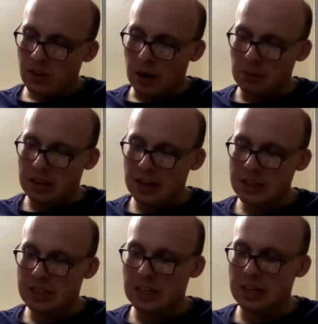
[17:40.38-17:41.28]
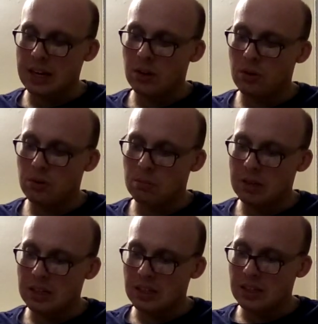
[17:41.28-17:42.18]
I'm guessing it could
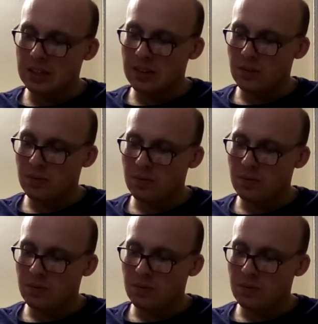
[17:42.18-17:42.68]
mean...